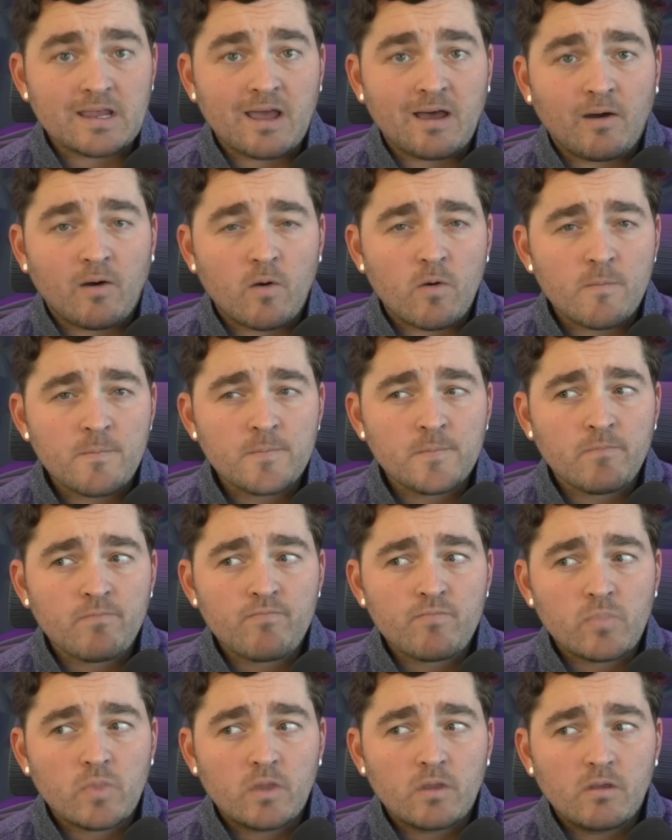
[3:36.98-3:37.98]
is how
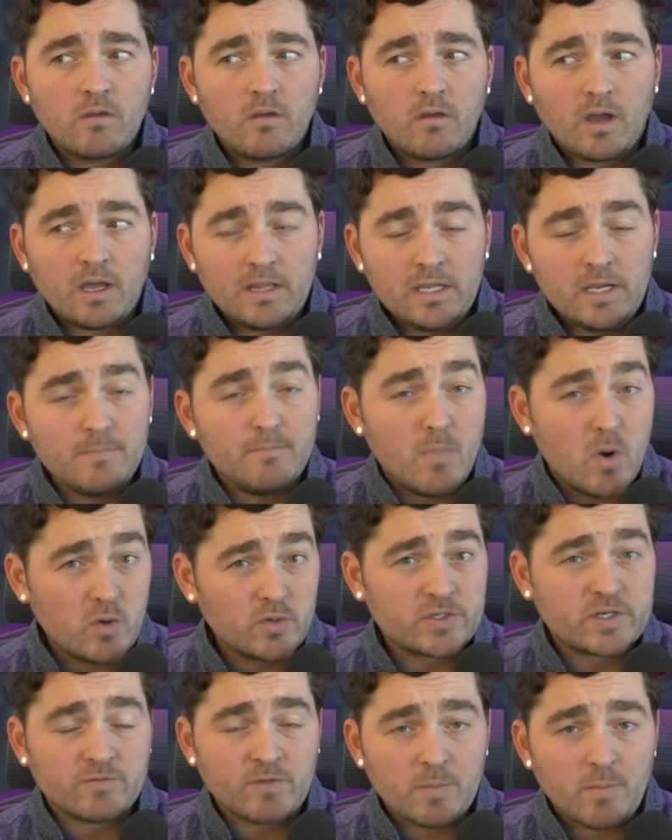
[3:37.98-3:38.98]
I think
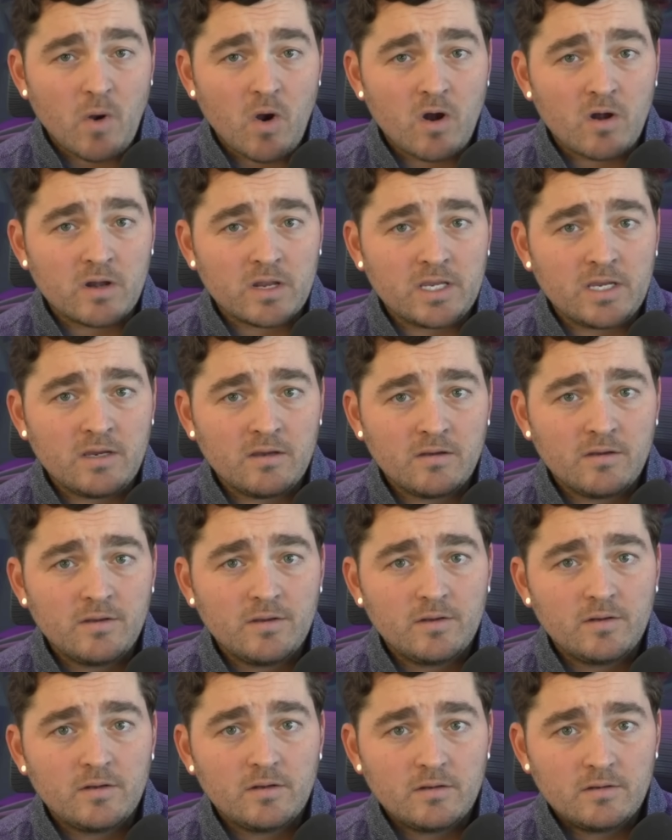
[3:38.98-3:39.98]
most of the party
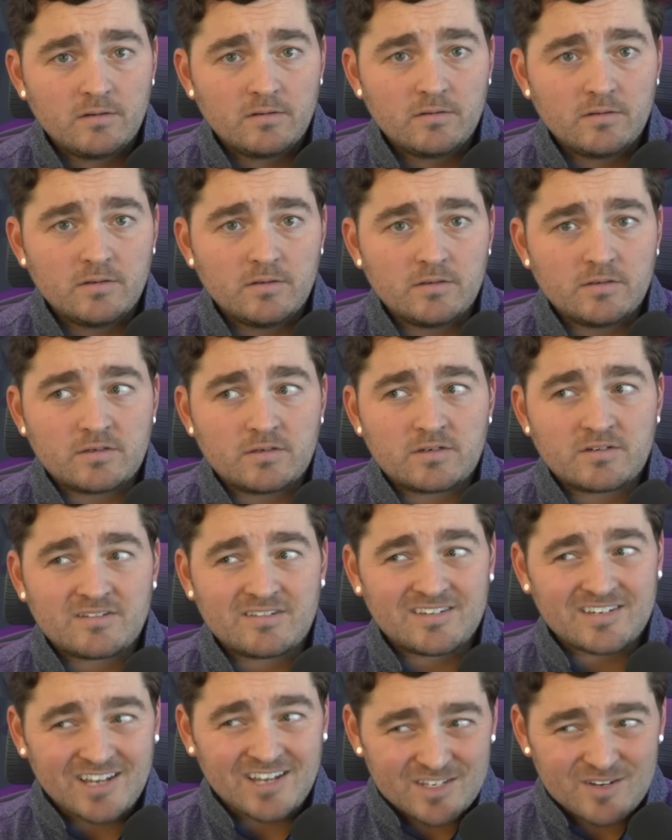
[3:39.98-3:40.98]

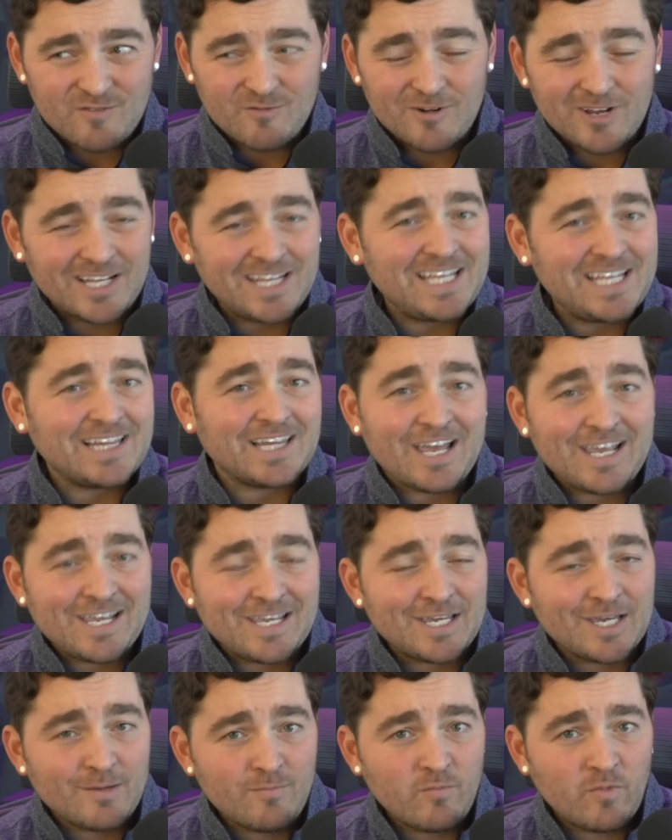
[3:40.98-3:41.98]
doesn't really
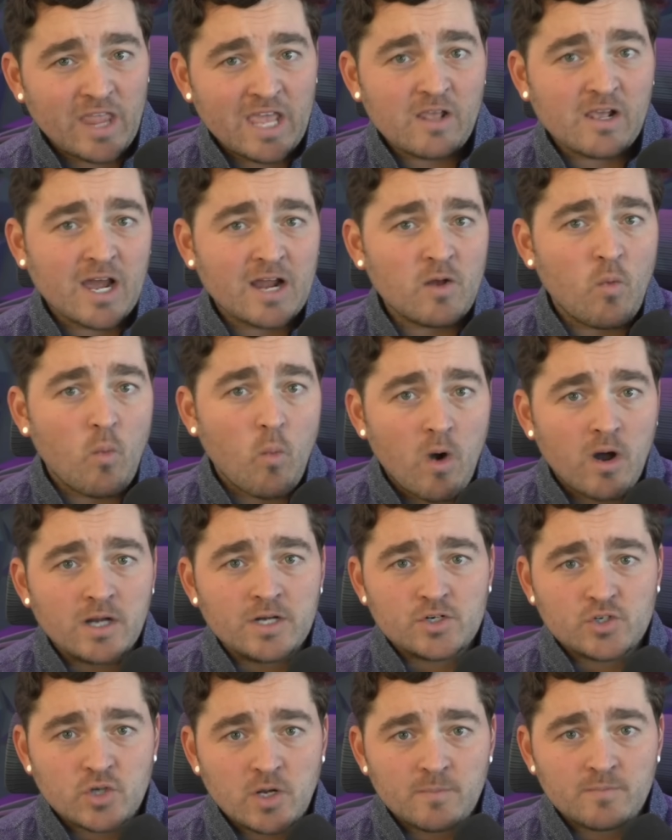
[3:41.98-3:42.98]
like him. They kind of
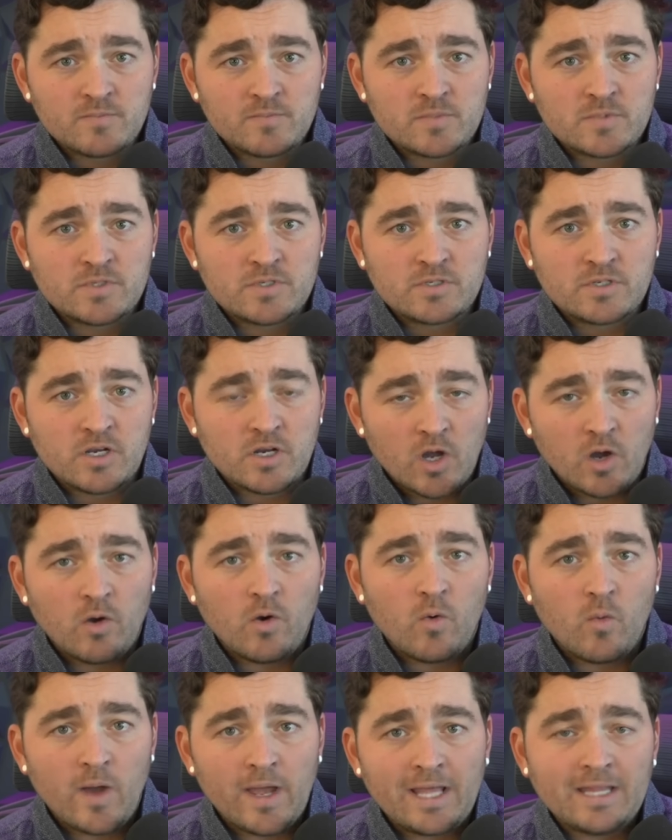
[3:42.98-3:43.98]
want Trump to
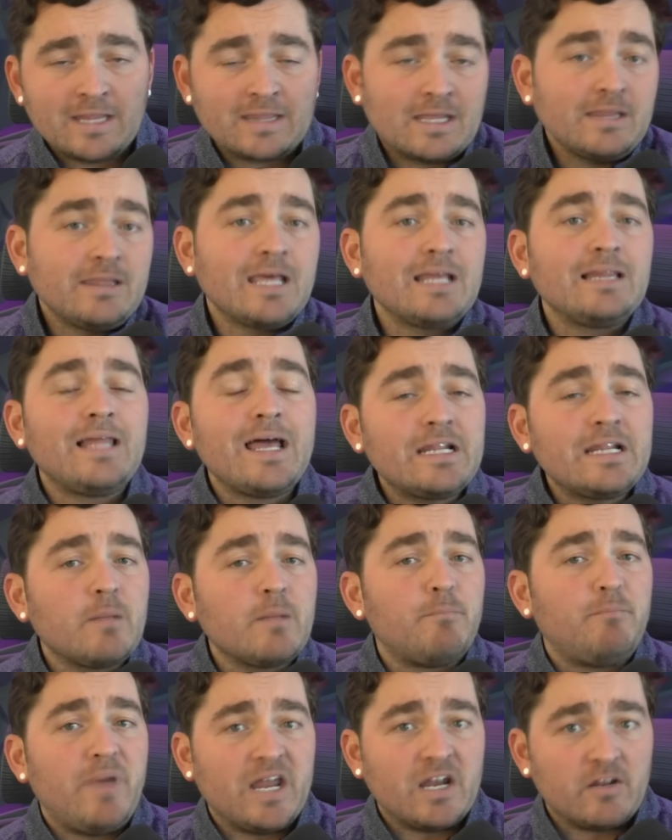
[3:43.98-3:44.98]
go away. They
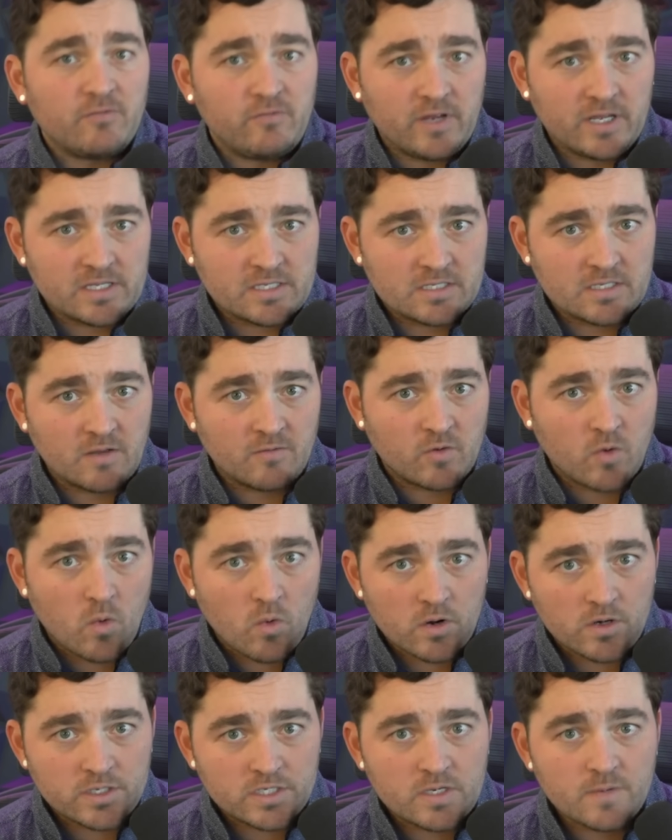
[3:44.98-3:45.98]
like the benefits, of
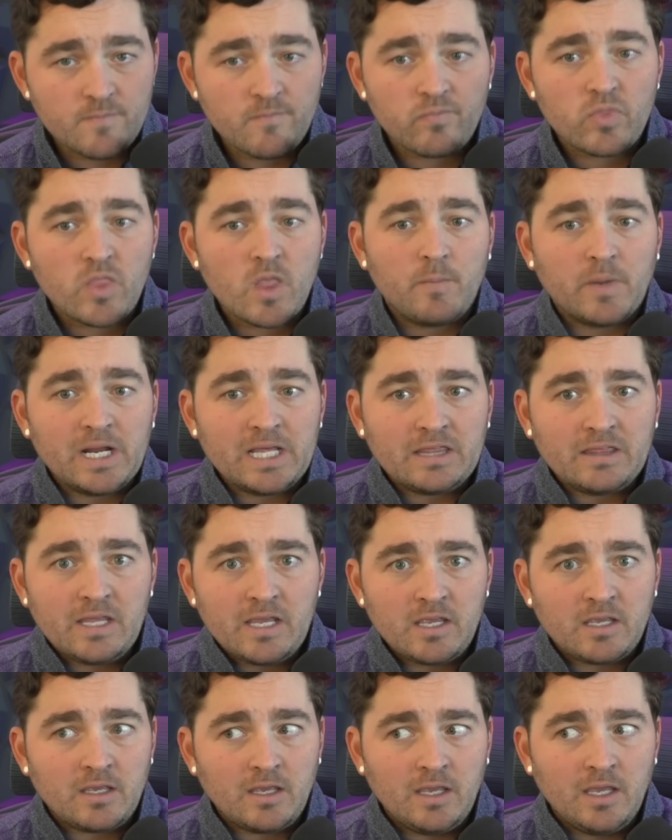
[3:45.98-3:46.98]
course. But I
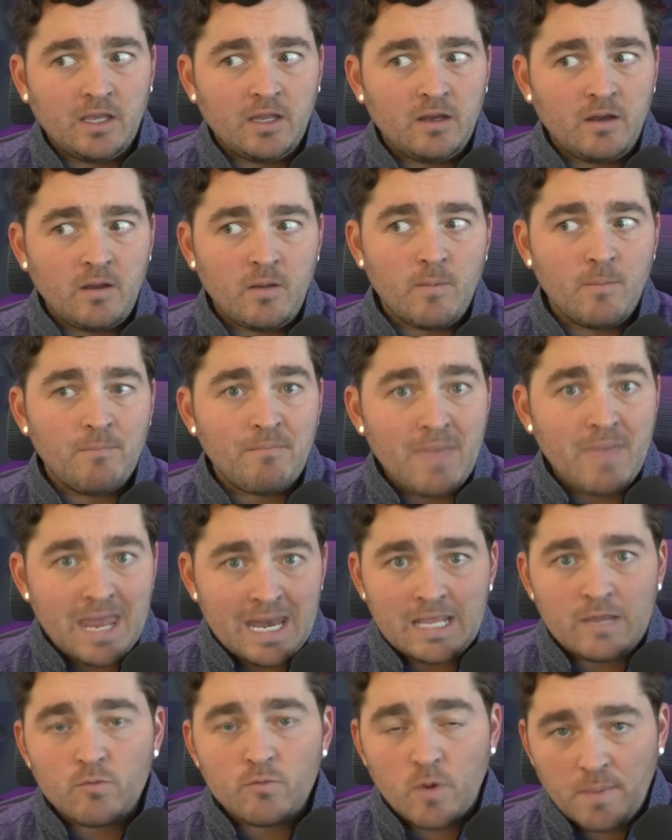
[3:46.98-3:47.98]
think in
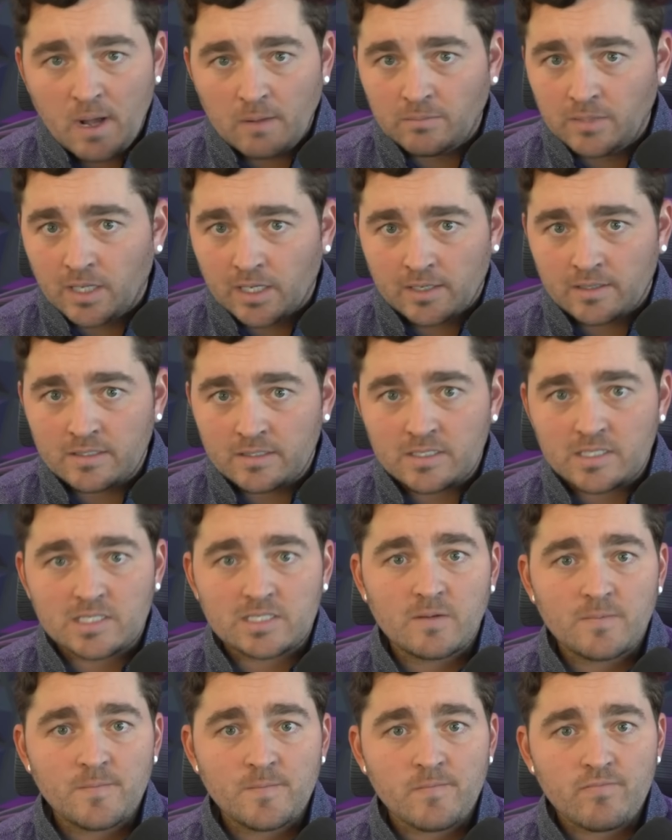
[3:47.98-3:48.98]
many
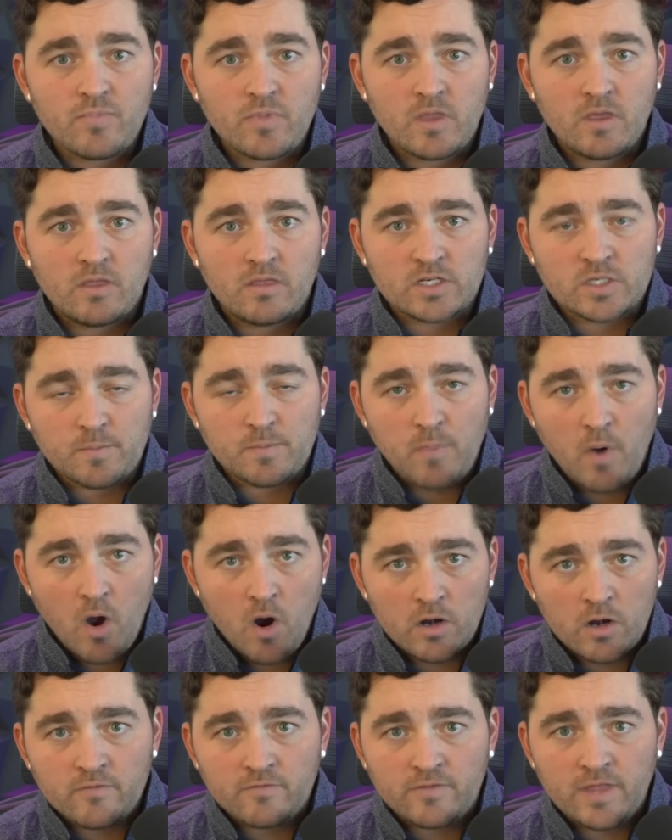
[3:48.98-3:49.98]
Republicans, there's a
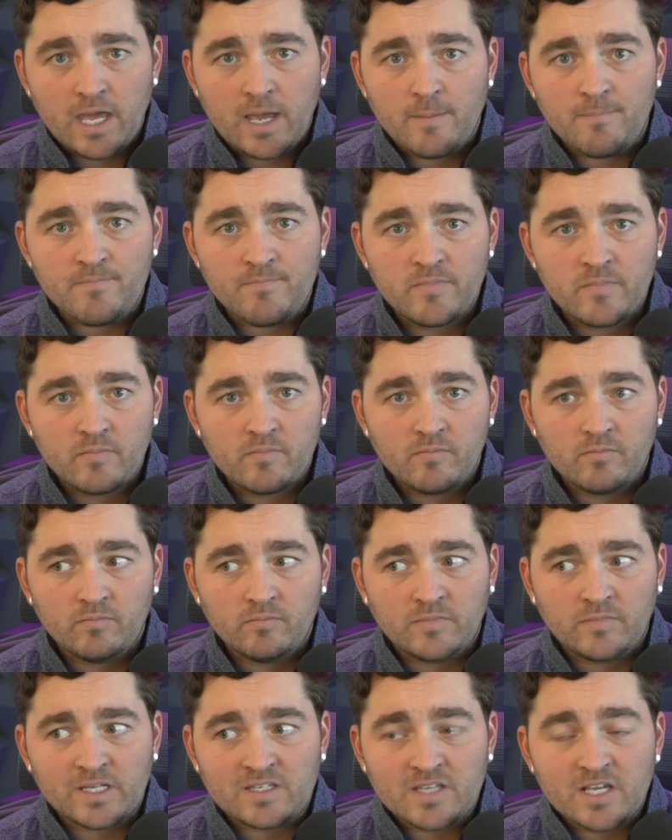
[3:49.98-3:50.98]
part of them
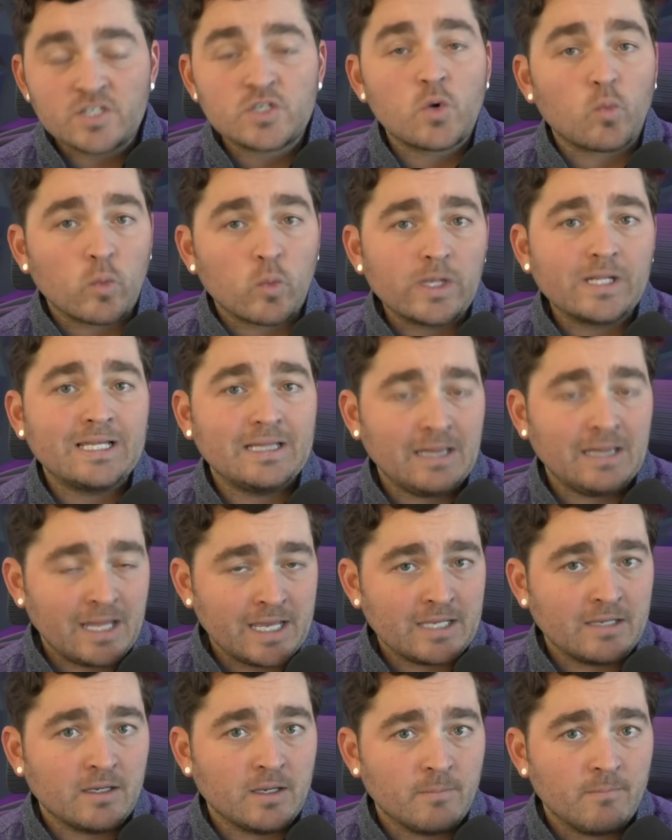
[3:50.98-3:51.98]
that doesn't really
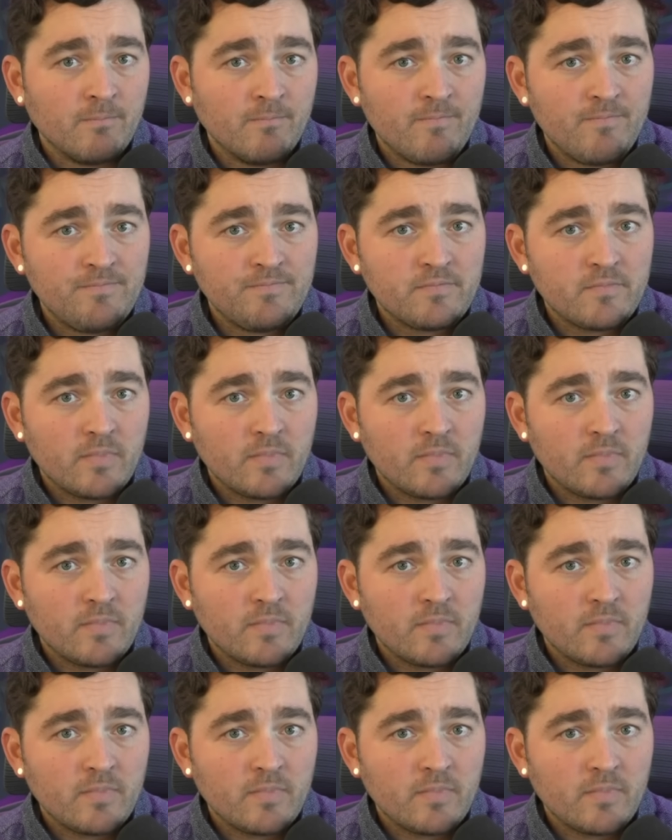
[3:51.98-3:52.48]
like him.